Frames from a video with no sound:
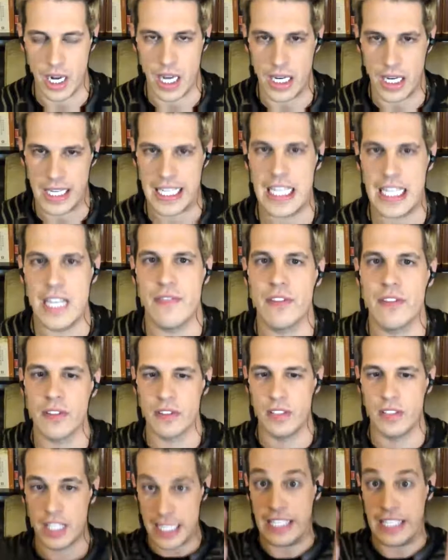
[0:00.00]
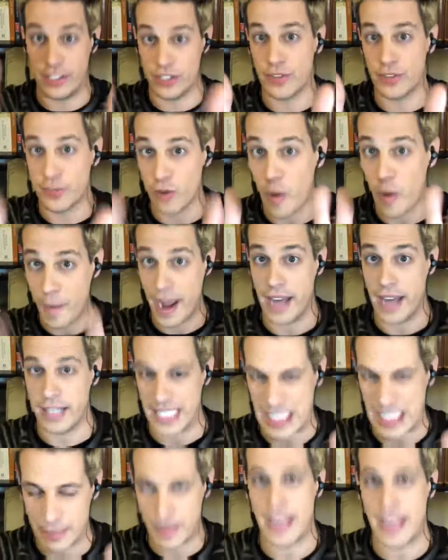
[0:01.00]
And even this format
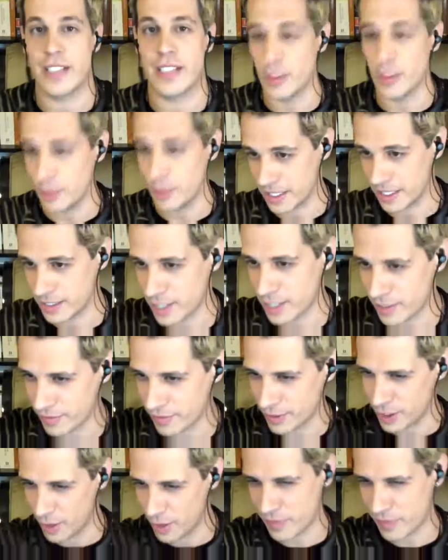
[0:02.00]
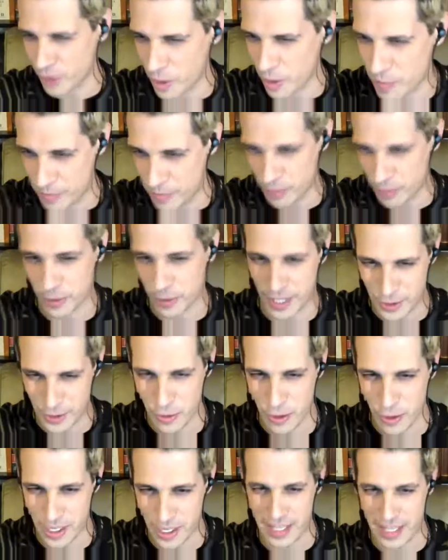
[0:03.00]
is better because I've got people like
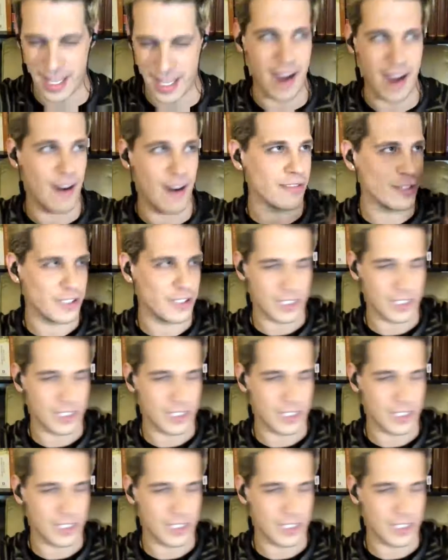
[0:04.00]
talking there. I've got